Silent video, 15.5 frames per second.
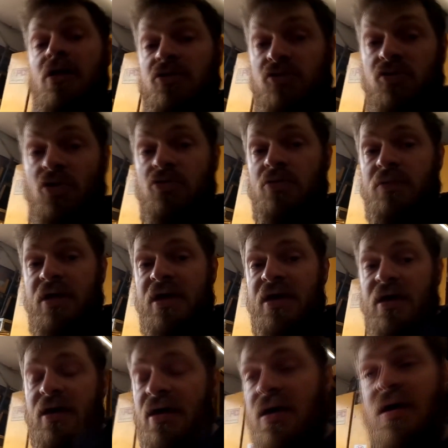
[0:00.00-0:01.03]
and throw it up
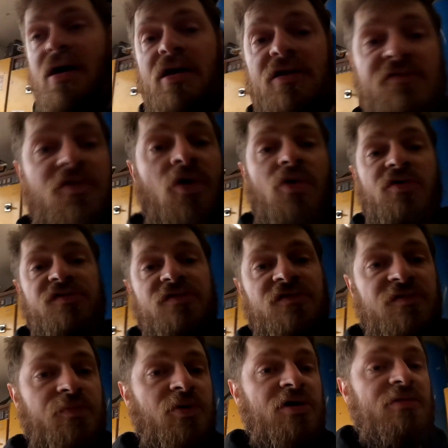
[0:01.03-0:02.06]
there. And of course I've
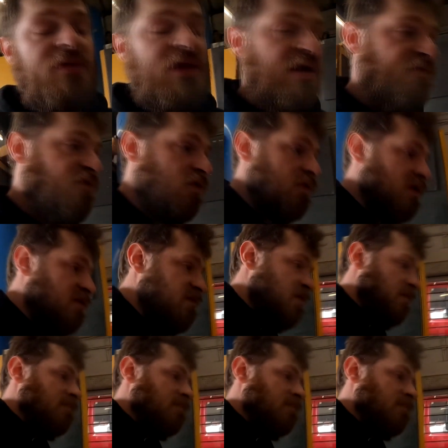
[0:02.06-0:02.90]
just buggered my left shoulder, so